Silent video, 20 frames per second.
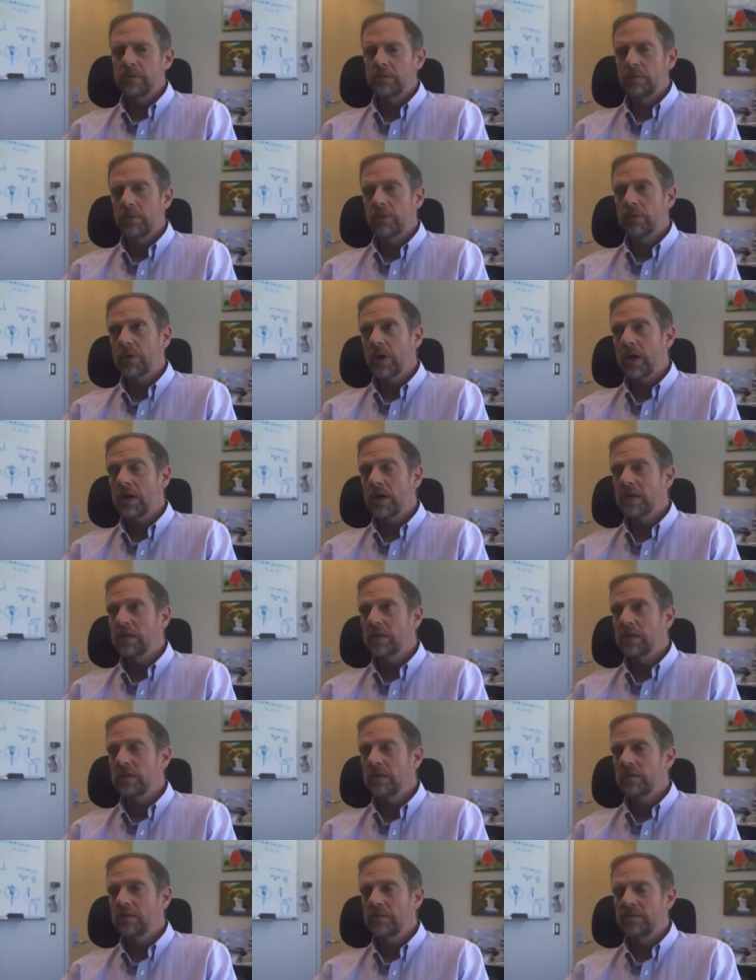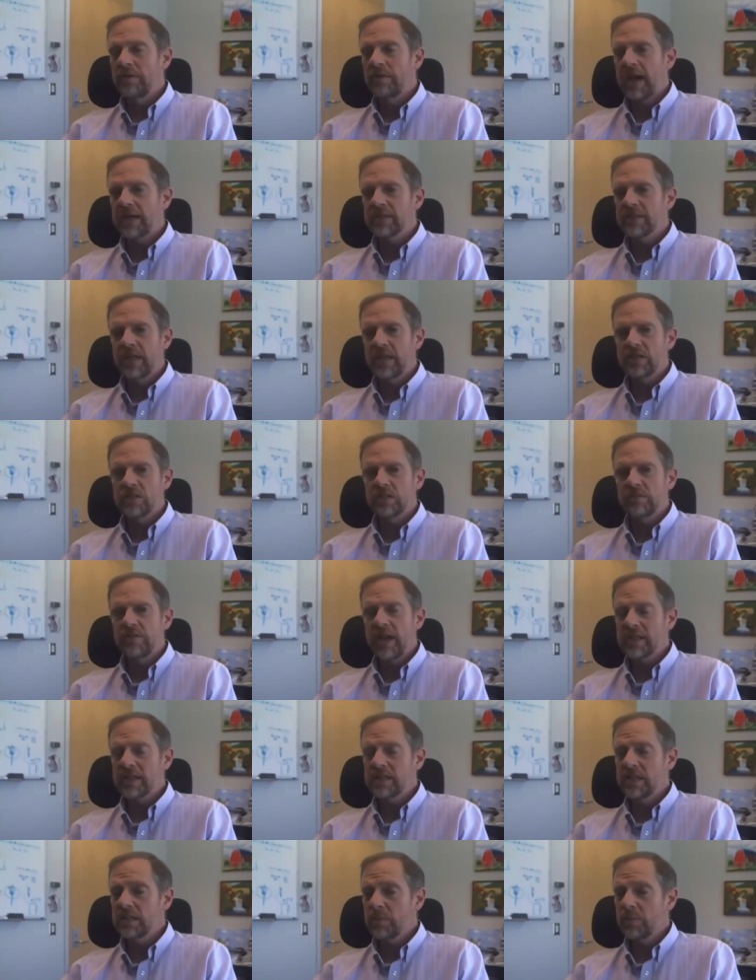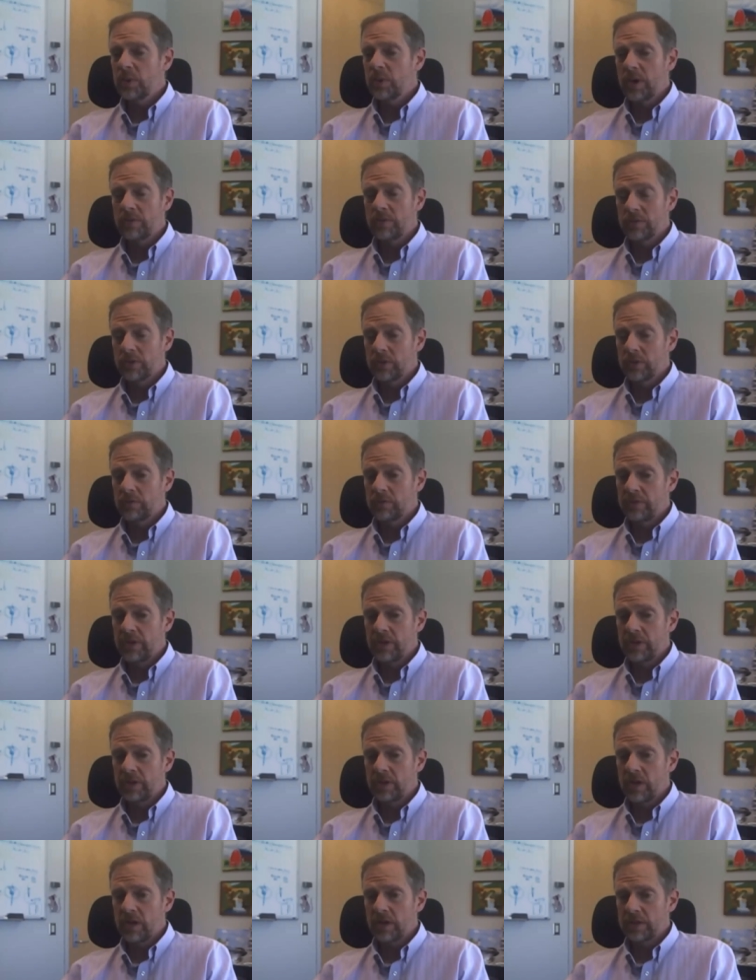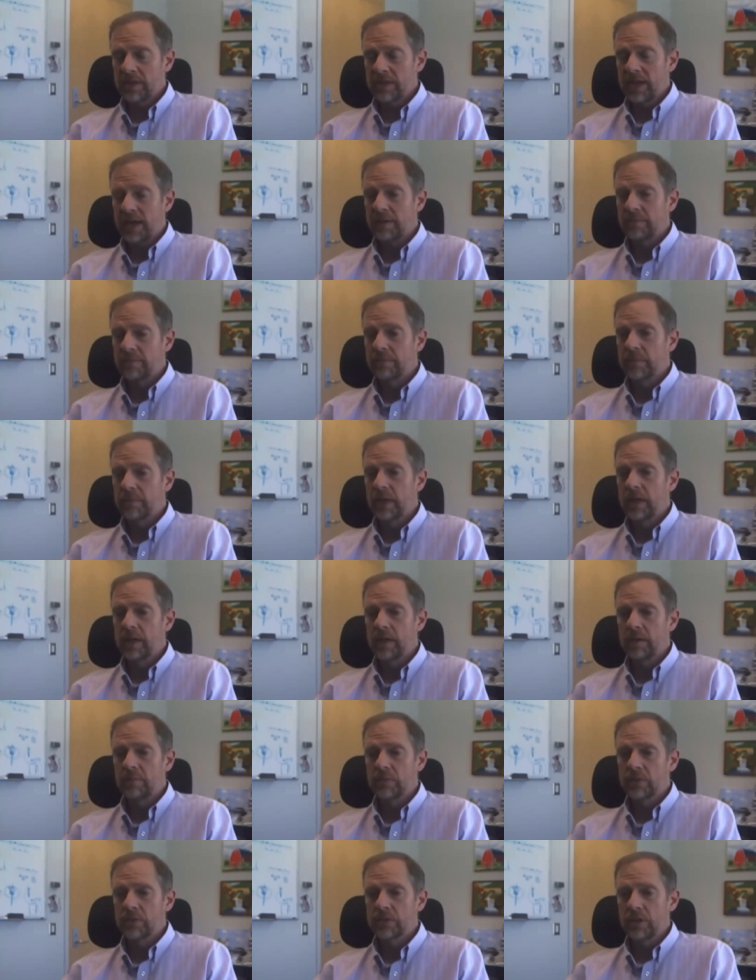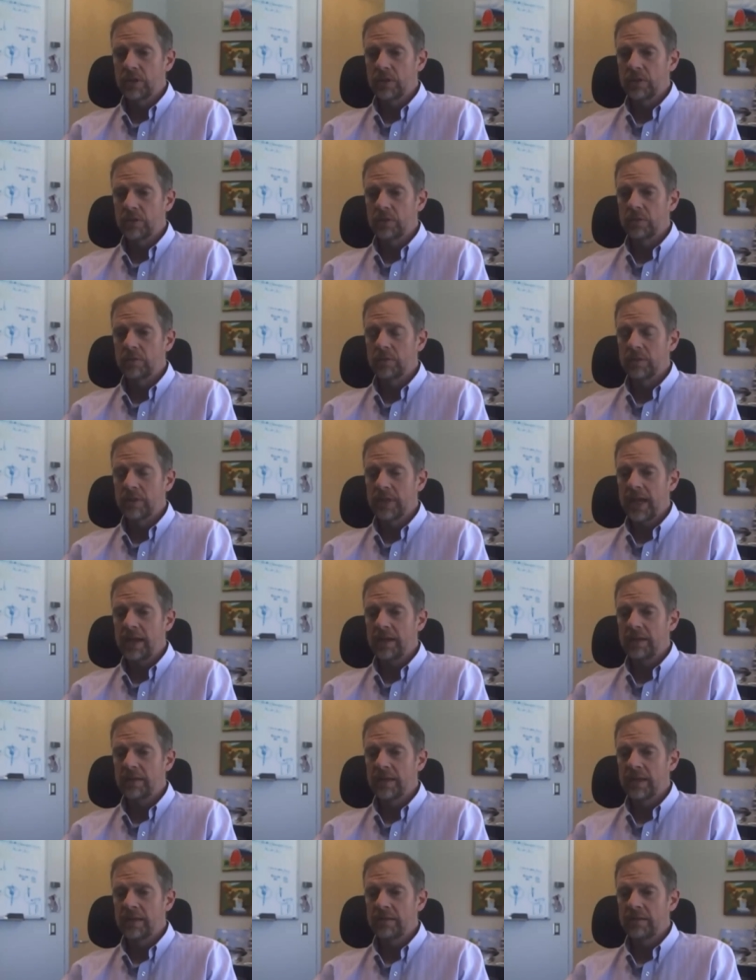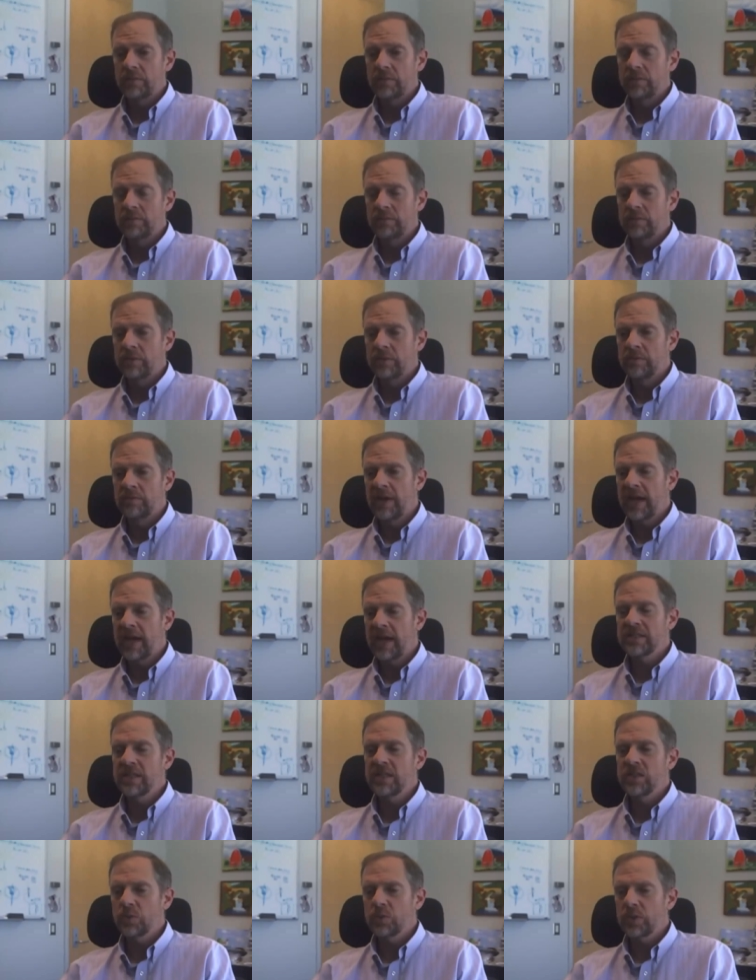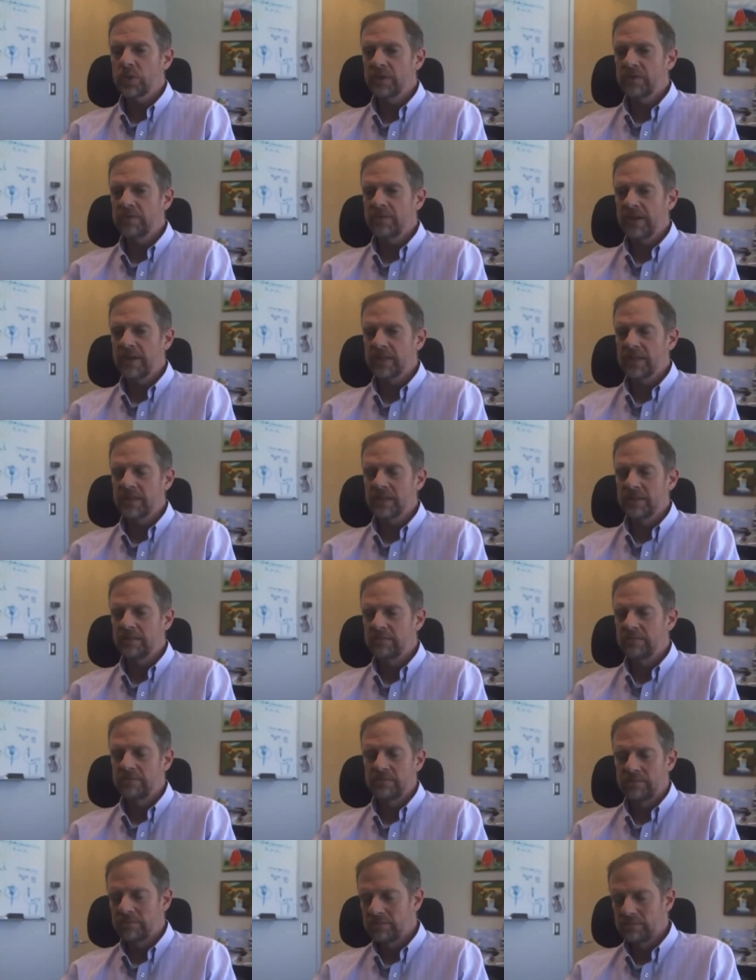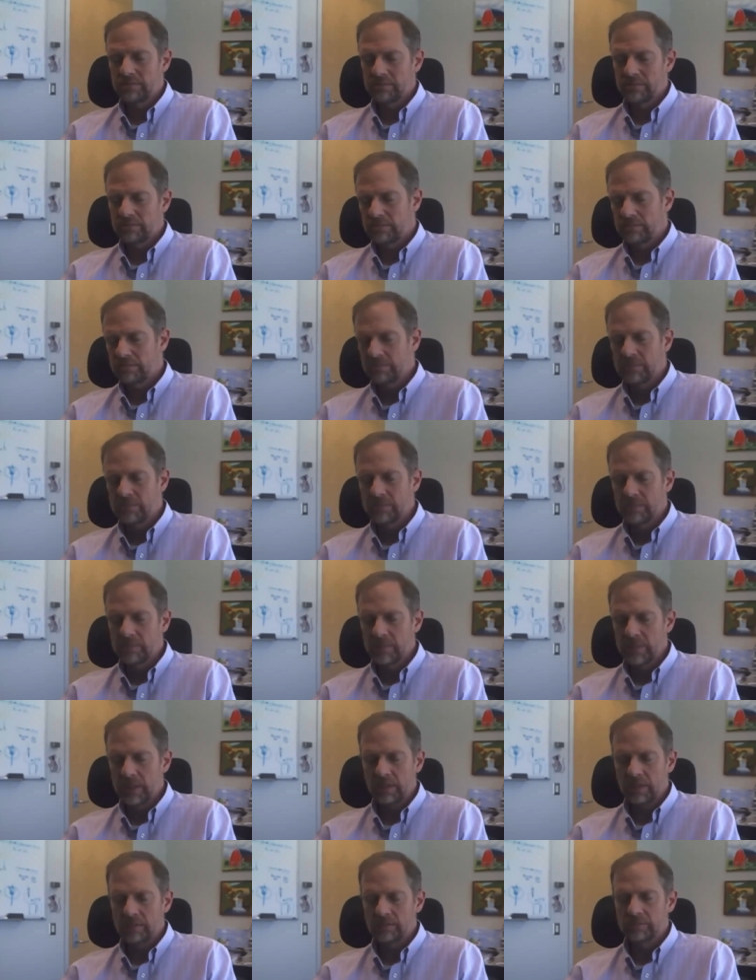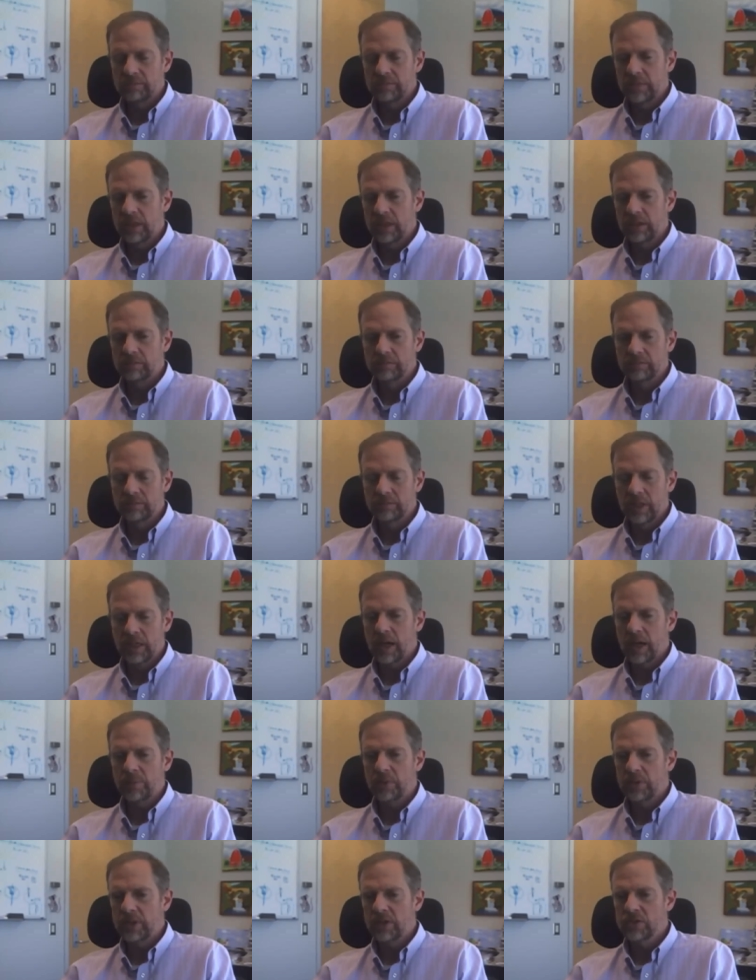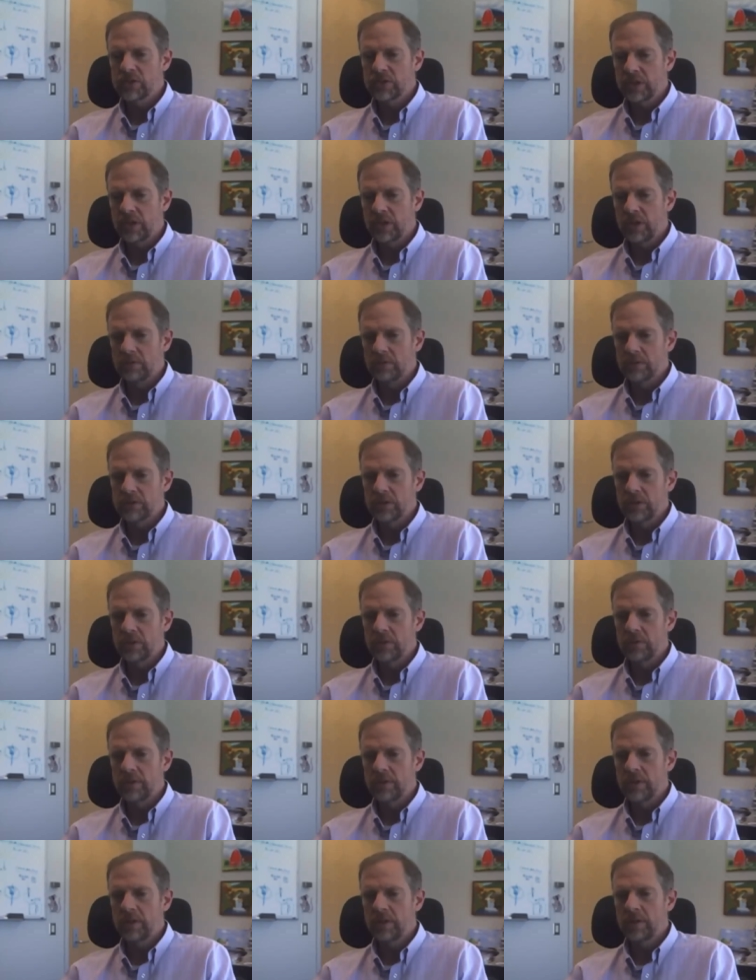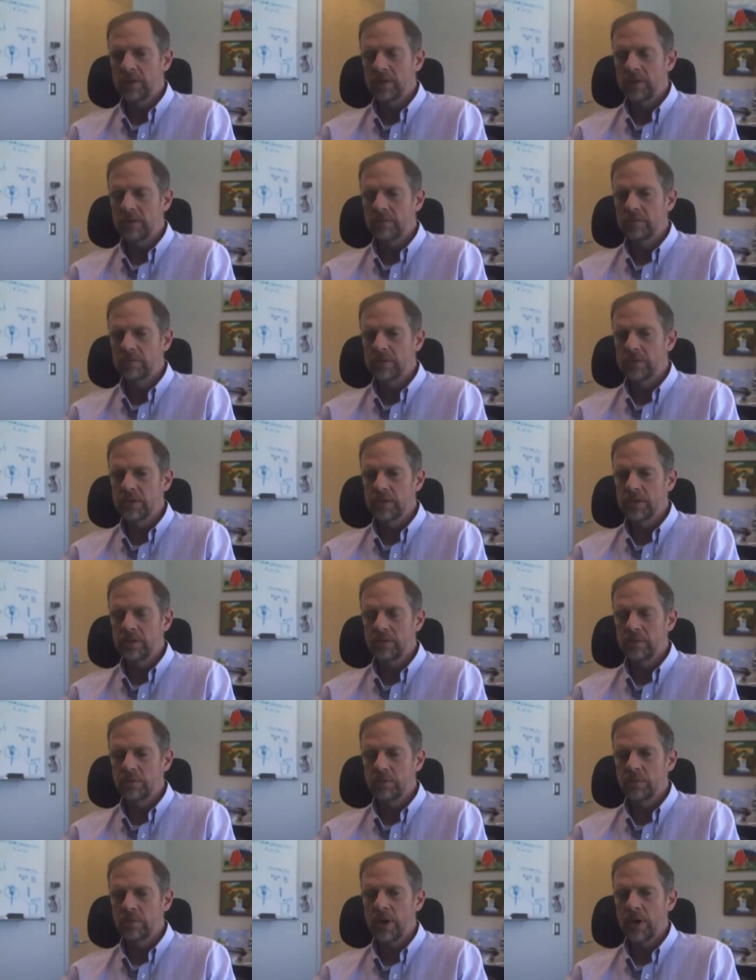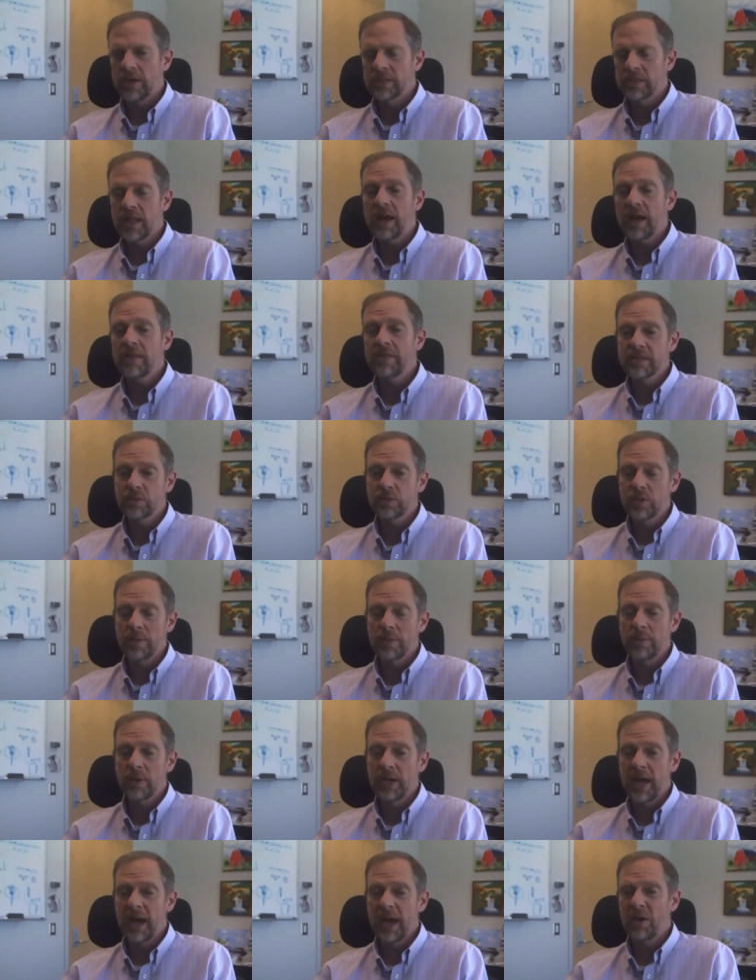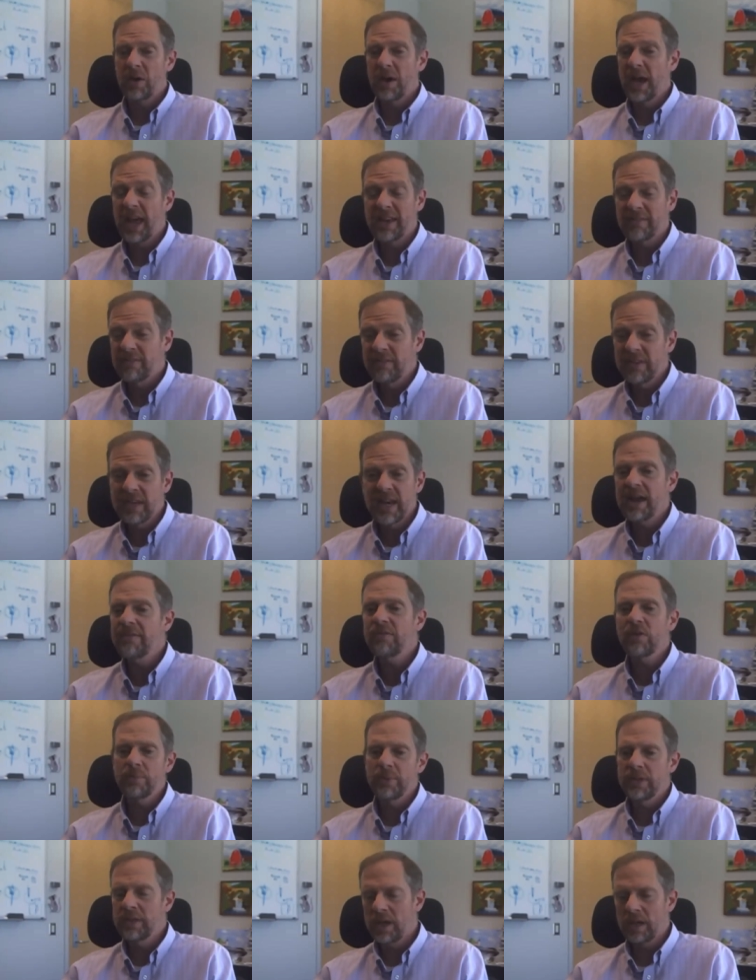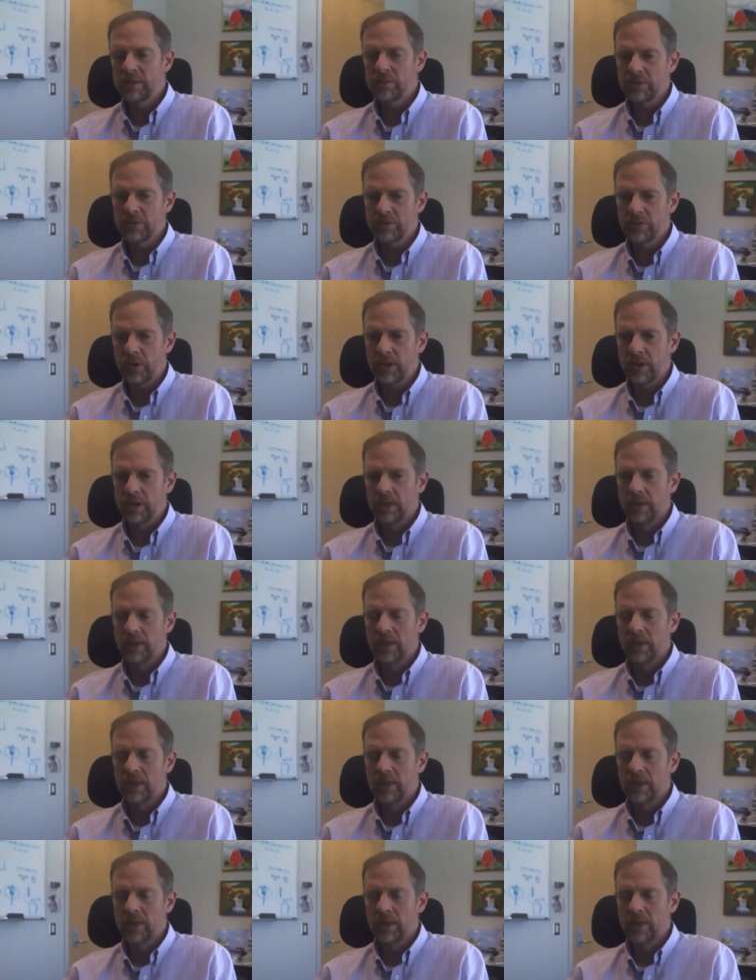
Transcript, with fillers: with regard to the vaccinations, vaccines have been around for a very long time. Um, so they, they vaccines weren't invented, uh, you know, a couple years ago. So the the whereas a lot of things we're talking about now have never been done before.